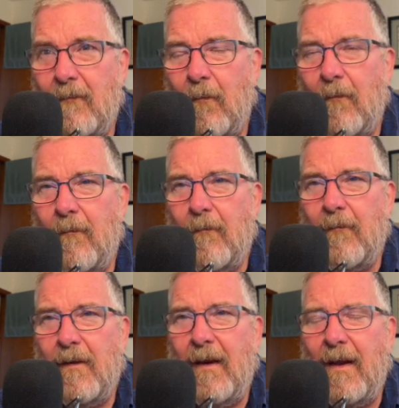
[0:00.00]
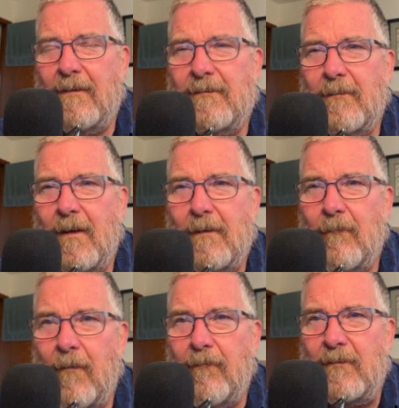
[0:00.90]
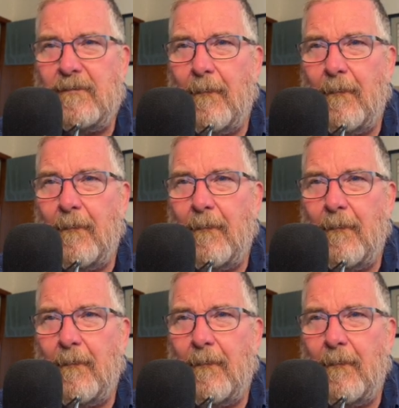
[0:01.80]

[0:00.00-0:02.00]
or they had some kind of reference,